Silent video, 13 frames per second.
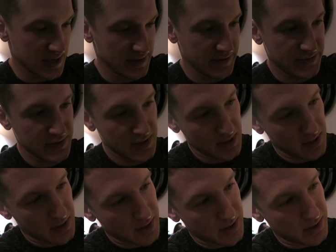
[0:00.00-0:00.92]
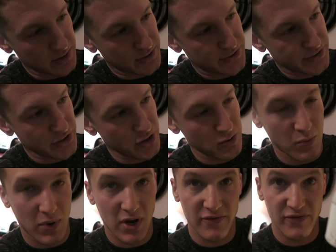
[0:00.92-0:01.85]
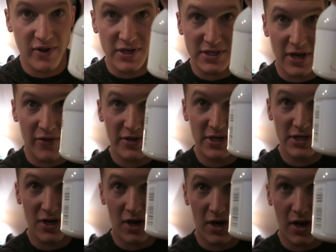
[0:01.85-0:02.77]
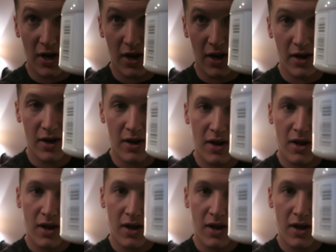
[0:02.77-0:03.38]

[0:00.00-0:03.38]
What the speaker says: is consume one of these. Now, this is like a